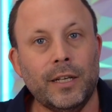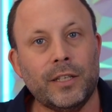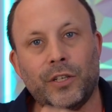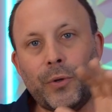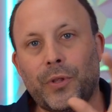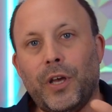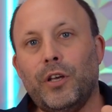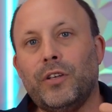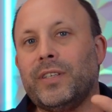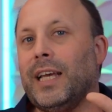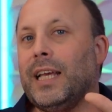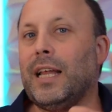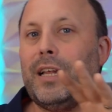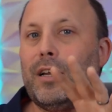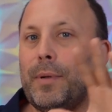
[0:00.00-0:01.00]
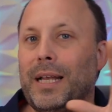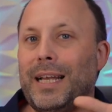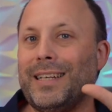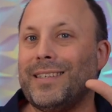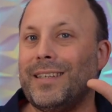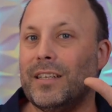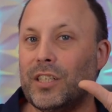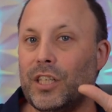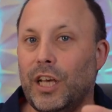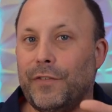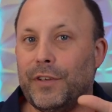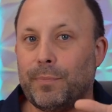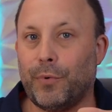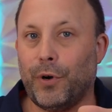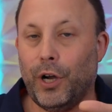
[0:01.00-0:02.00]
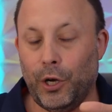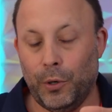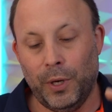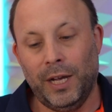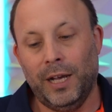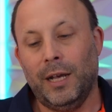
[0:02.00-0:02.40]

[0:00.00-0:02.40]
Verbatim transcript: So although say a little bit less than the Surface Pro,